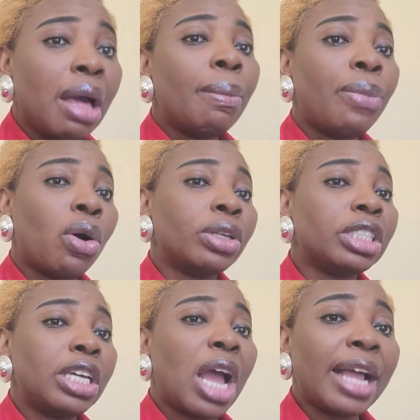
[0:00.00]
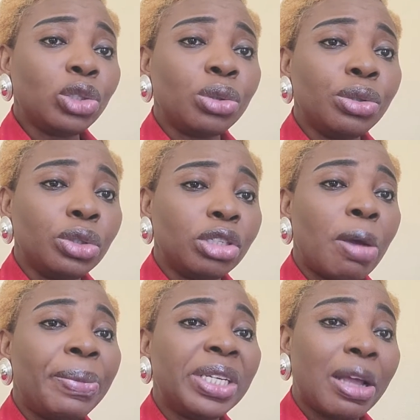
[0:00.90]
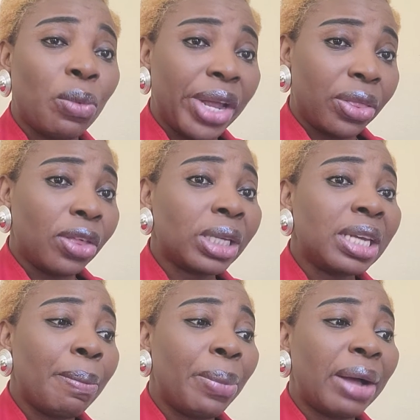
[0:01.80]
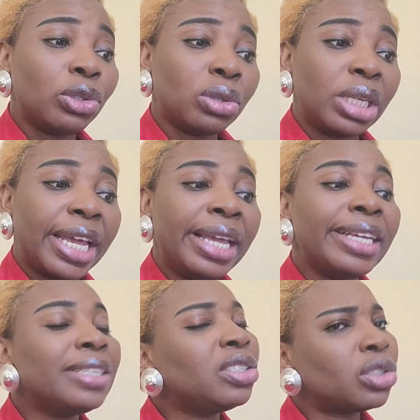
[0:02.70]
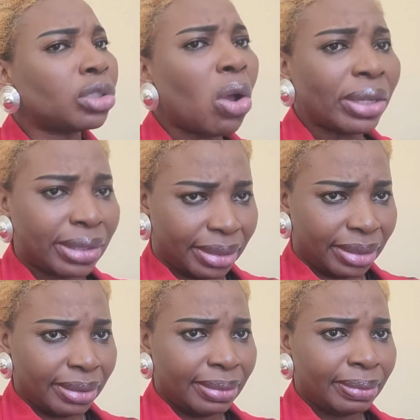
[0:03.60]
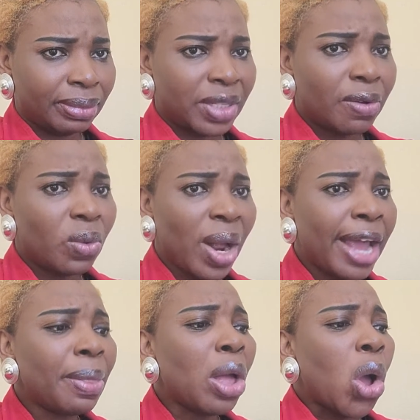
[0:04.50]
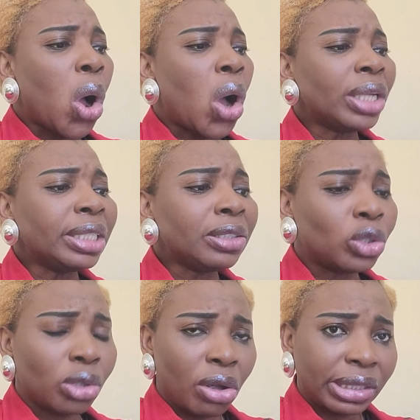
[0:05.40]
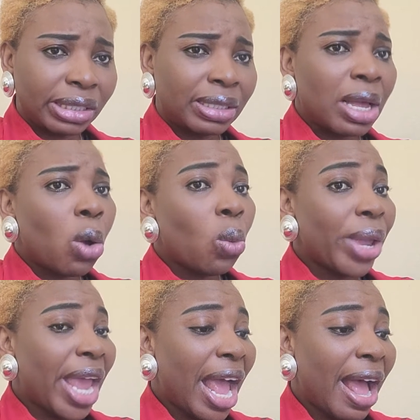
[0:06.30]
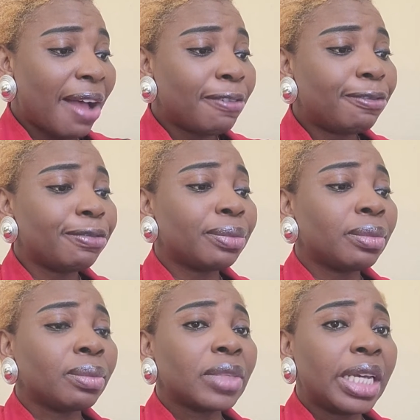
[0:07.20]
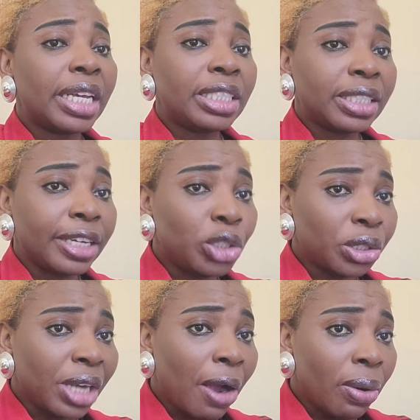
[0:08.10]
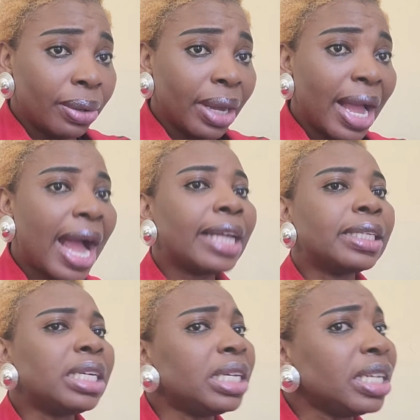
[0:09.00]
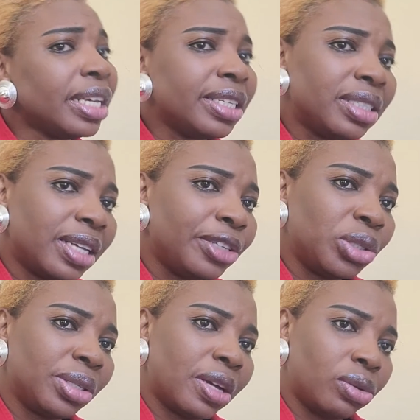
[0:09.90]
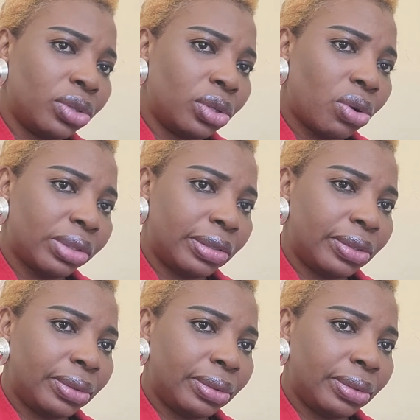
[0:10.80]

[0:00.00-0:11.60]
But the actual topic that we are talking about today is thoughts, right? Under thoughts, we have intentional and unintentional thoughts.